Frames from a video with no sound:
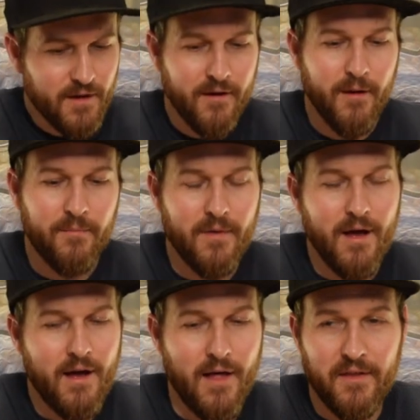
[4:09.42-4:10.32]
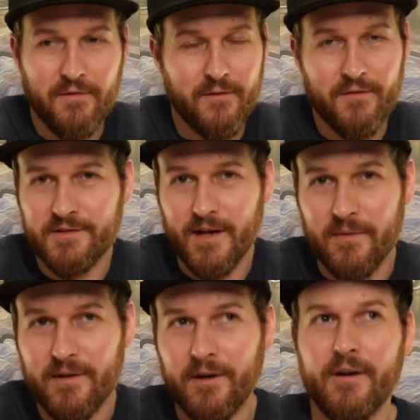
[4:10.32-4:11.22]
Um, I think for the first time
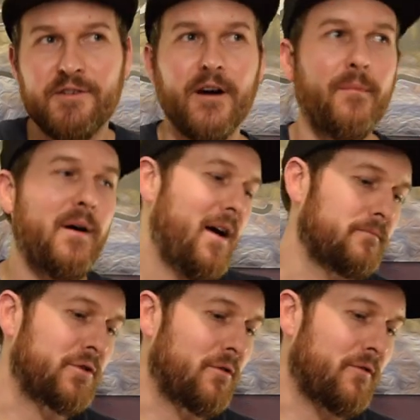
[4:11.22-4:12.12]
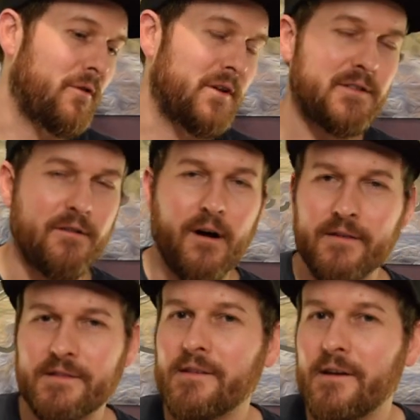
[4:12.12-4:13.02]
they did a great job. So of course,
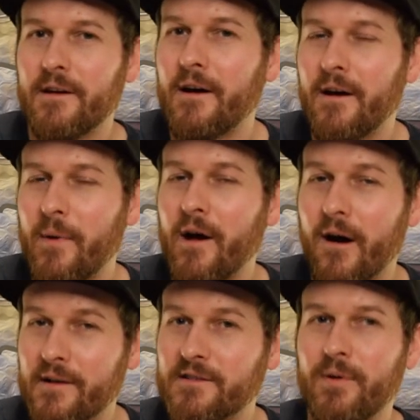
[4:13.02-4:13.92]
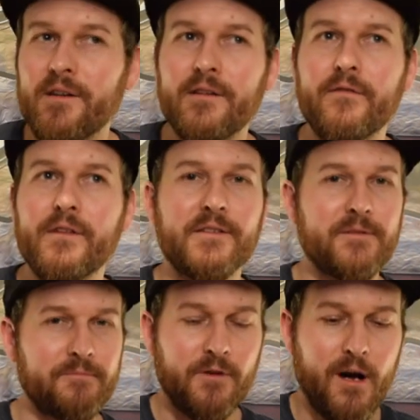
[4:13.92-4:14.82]
obviously, uh, my honest opinion of
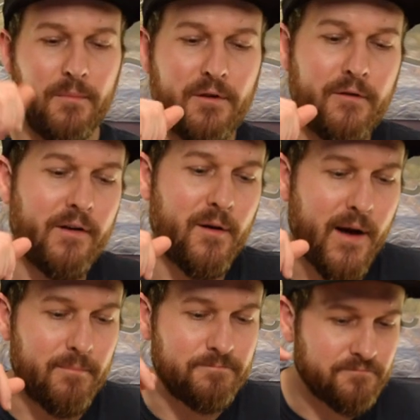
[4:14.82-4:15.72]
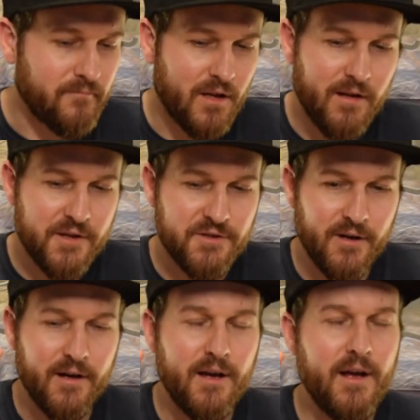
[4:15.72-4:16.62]
this, Rob, good friend of mine, Last
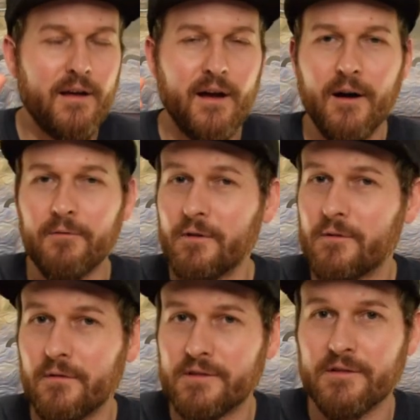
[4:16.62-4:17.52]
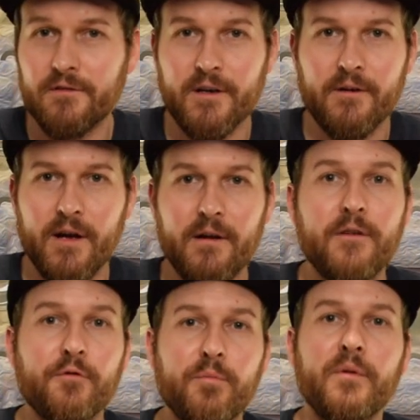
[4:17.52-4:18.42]
Straw, uh, really cool distillery, great
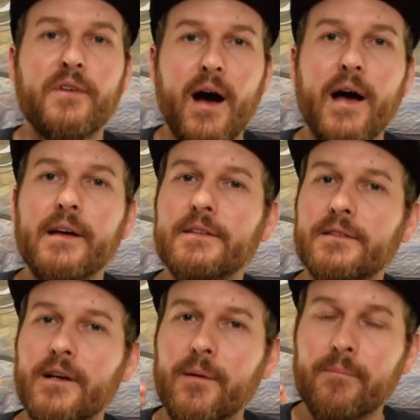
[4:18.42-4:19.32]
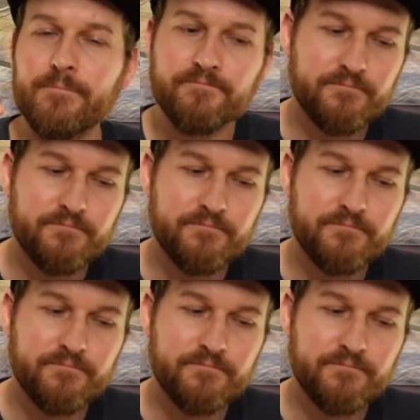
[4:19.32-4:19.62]
group of guys, um,